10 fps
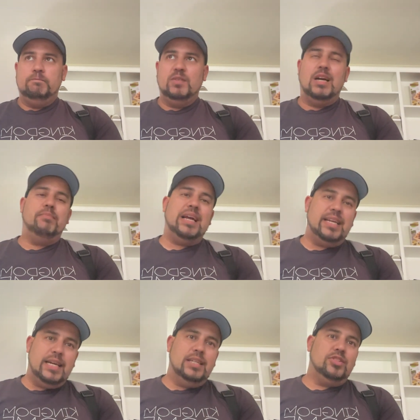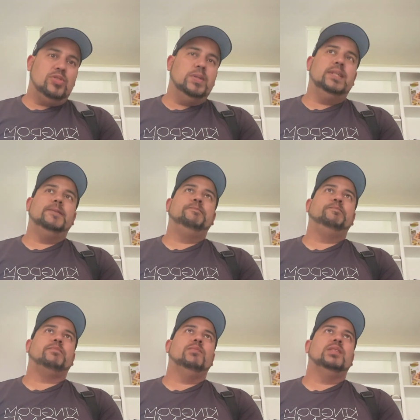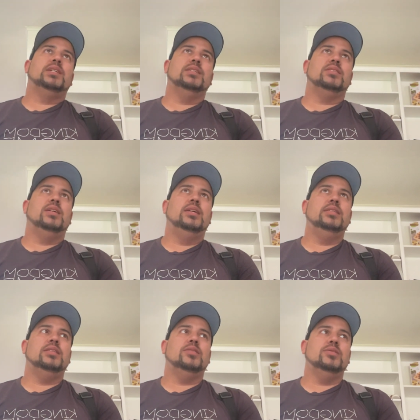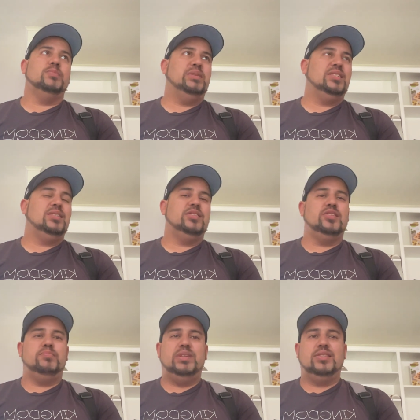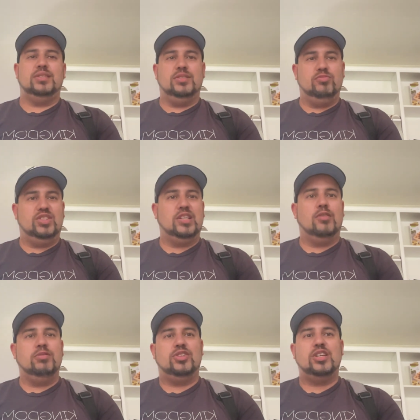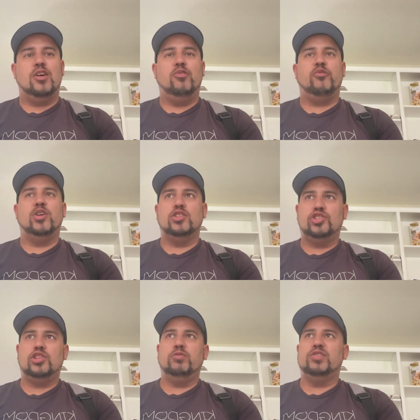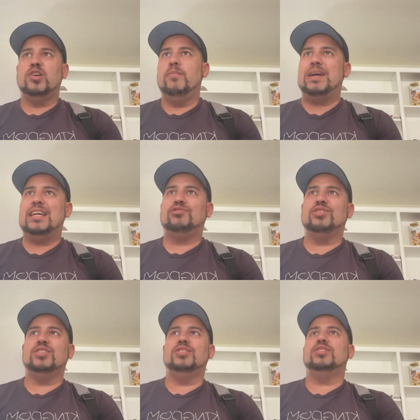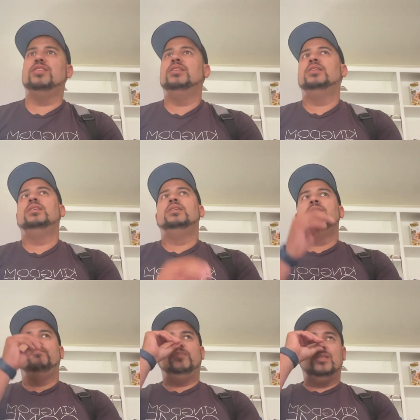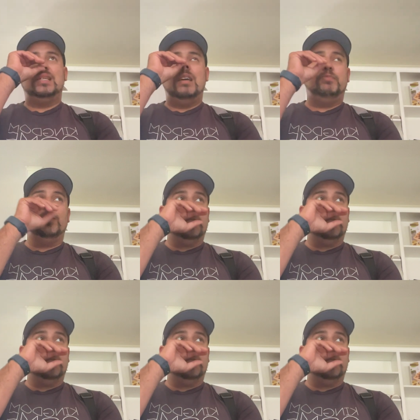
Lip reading: I might get into it because it's business is business. We sell furniture, we sell mattresses in Tampa.